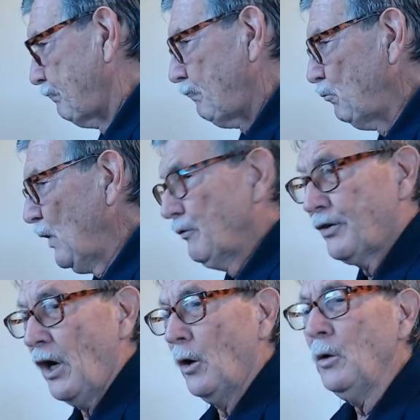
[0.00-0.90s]

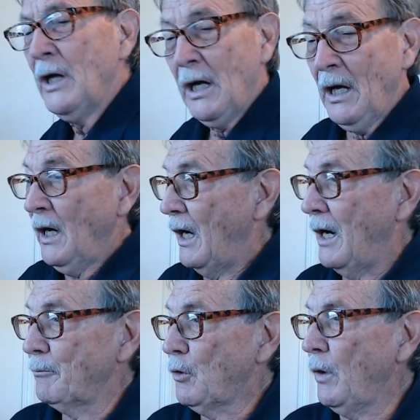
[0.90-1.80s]
So
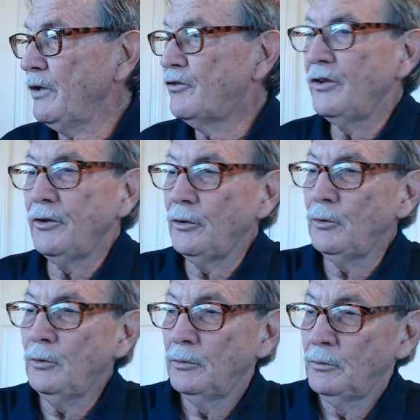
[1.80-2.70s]
I'm going to
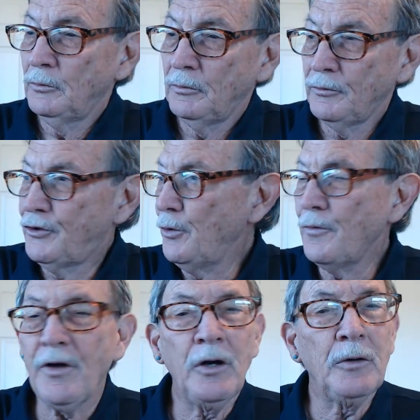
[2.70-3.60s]
do
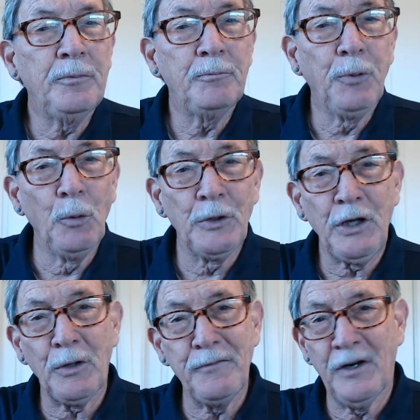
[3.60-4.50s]
the
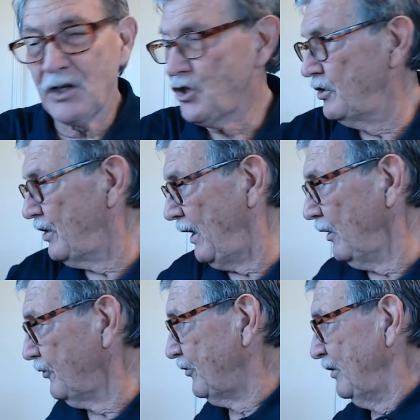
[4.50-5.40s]
pulmonary function
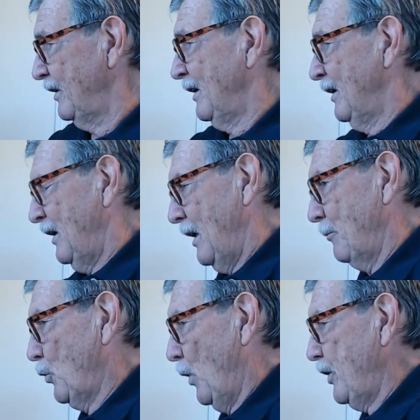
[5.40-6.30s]
test. I'm
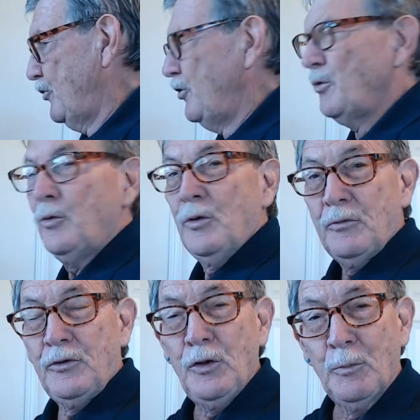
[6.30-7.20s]
going to
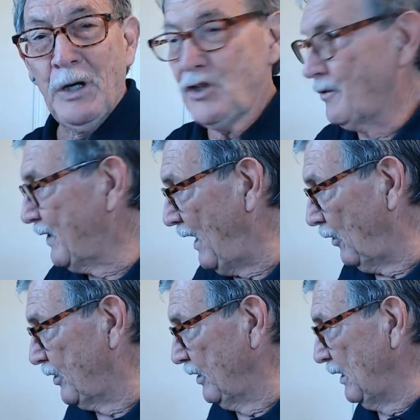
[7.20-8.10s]
do a bunch of
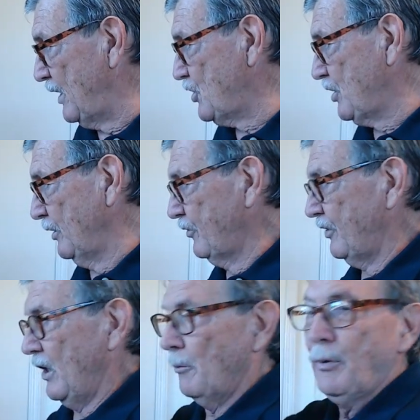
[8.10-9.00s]
calculations, and
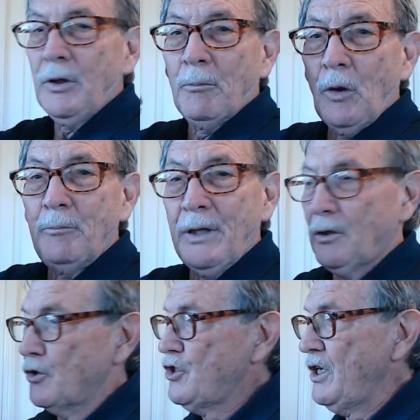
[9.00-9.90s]
I'll put them on bigger
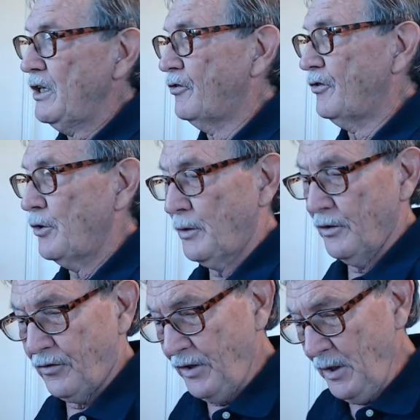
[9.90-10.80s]
sheets so you can
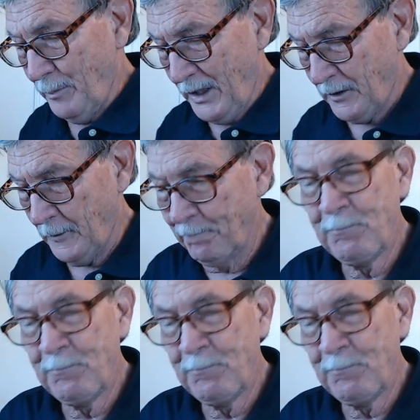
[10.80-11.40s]
see them better.